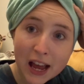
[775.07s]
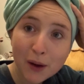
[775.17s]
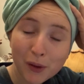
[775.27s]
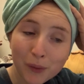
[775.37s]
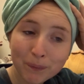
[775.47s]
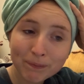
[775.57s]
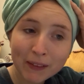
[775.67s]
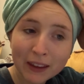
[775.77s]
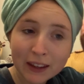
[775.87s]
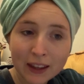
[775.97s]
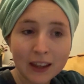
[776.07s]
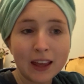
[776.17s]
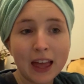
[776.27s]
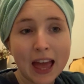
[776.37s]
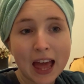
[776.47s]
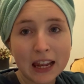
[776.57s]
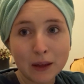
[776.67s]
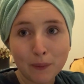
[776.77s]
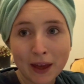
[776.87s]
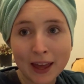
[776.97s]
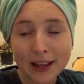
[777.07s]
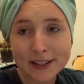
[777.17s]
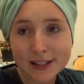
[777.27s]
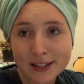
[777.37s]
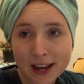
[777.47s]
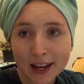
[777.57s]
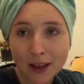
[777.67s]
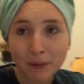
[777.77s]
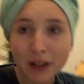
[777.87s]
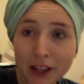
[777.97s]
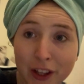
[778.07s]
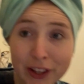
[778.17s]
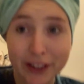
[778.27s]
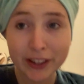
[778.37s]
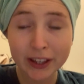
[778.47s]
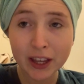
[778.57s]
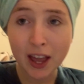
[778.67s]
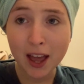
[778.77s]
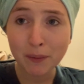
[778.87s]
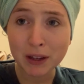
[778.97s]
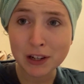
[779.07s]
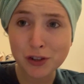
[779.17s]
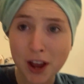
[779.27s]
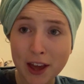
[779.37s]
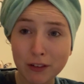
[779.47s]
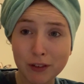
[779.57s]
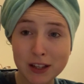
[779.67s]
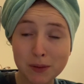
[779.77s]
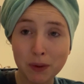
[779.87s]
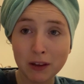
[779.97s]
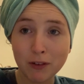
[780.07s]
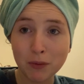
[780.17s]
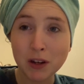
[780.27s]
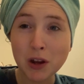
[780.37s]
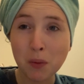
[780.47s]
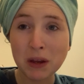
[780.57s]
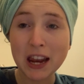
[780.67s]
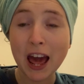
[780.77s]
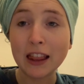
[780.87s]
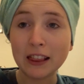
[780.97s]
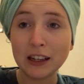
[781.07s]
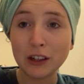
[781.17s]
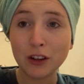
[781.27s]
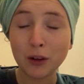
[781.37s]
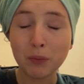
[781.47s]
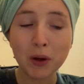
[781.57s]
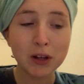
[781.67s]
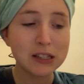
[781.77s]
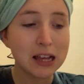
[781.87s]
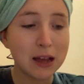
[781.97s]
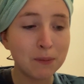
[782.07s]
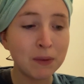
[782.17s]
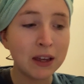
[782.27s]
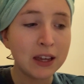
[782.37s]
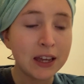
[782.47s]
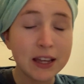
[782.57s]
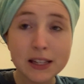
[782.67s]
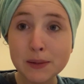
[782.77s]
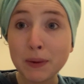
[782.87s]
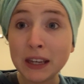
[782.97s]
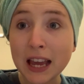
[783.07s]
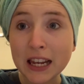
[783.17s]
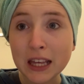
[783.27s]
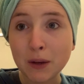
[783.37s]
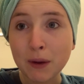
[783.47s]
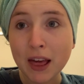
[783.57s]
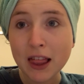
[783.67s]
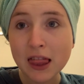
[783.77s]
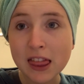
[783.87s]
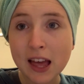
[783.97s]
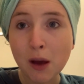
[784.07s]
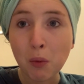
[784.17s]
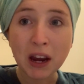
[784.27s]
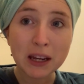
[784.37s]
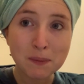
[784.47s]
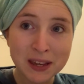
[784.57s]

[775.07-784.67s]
towel. Anyway, tonight I'm gonna cook. I'm gonna try out a recipe from the No Meat Athlete cookbook, some spaghetti with white